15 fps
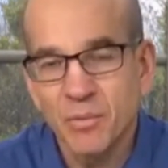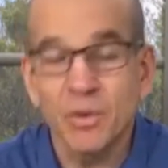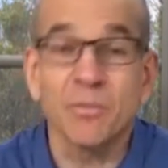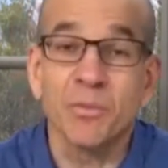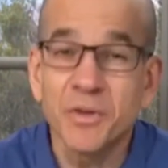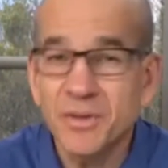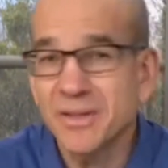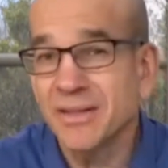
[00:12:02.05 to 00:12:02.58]

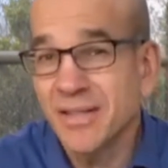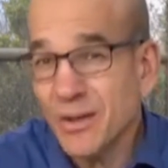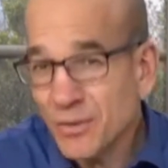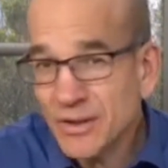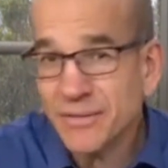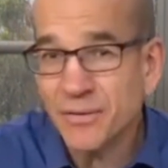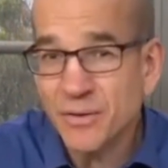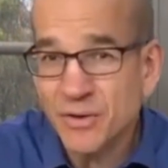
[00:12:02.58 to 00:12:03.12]
Or you can tell
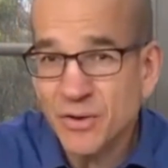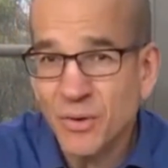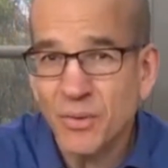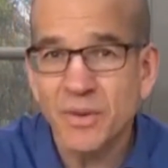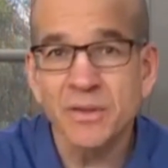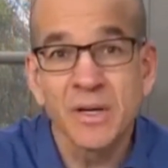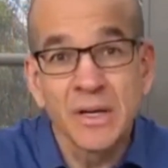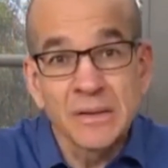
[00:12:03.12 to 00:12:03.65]
different
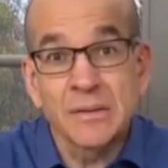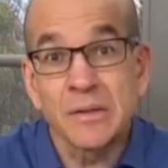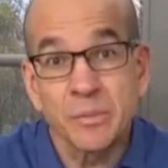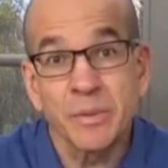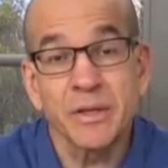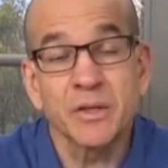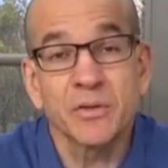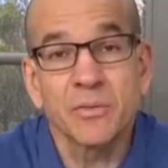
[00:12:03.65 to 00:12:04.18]
stories,
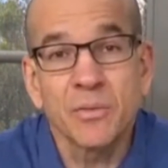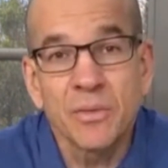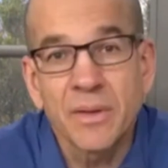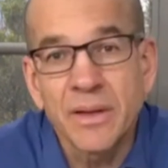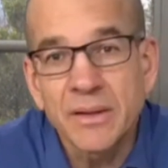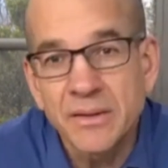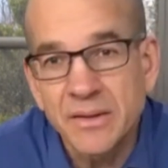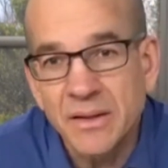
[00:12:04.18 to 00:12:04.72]
just make sure
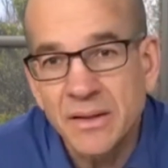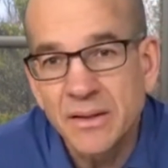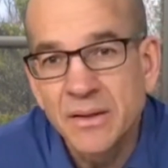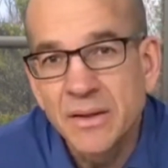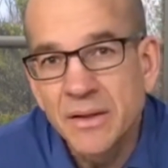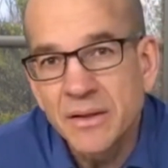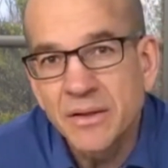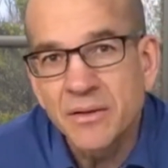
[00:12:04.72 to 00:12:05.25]
that
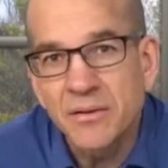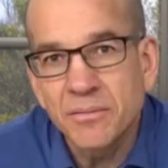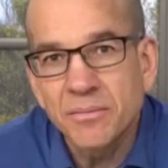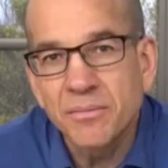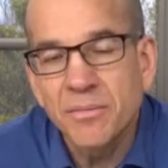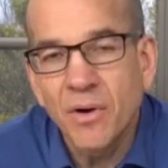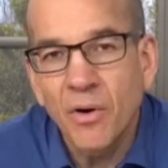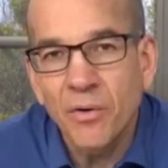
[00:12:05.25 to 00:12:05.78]

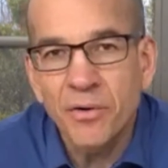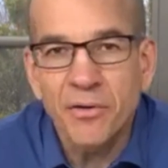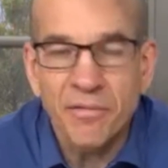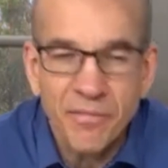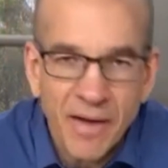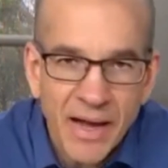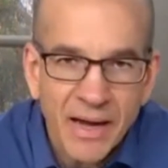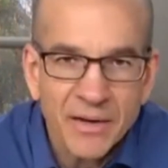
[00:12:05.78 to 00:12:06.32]
all your
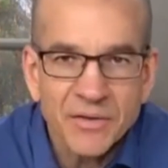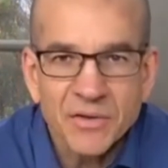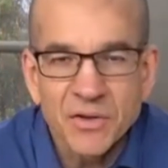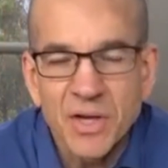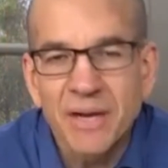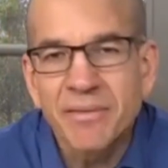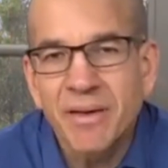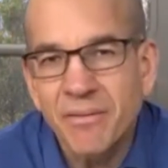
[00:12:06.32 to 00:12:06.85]
facts
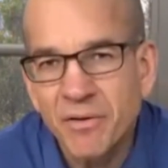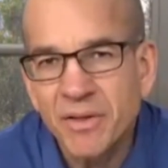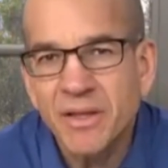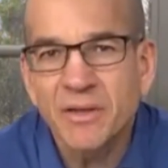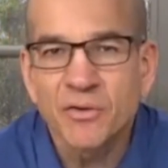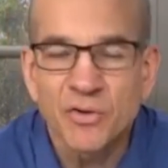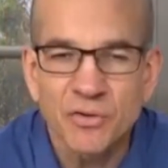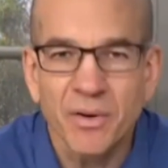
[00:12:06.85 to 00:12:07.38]
and you have
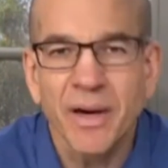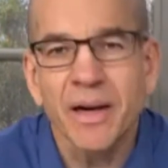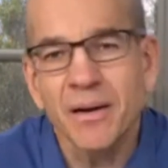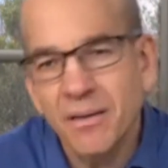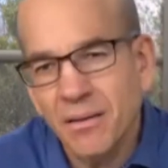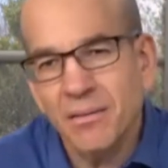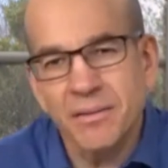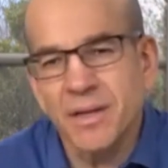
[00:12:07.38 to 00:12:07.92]
everything straight,
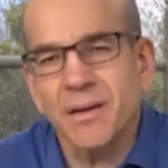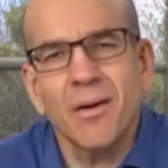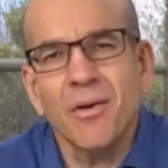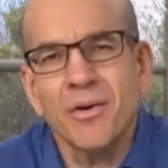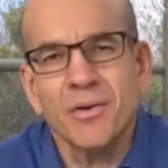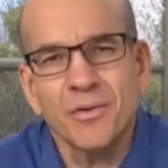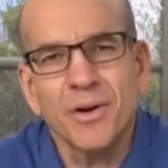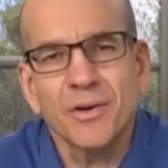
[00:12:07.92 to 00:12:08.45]
and
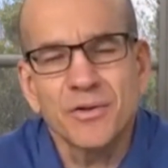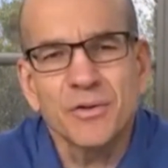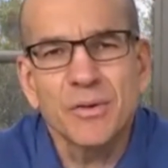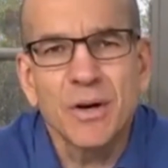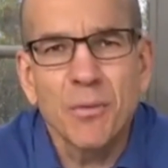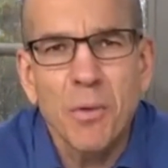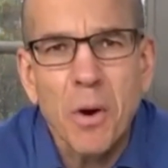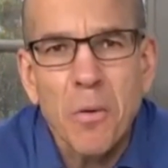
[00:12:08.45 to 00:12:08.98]
all your ducks are
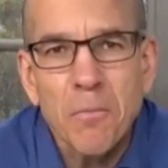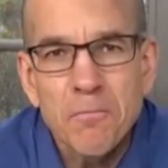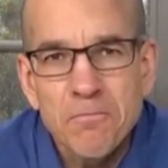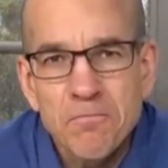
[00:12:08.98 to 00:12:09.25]
in a row.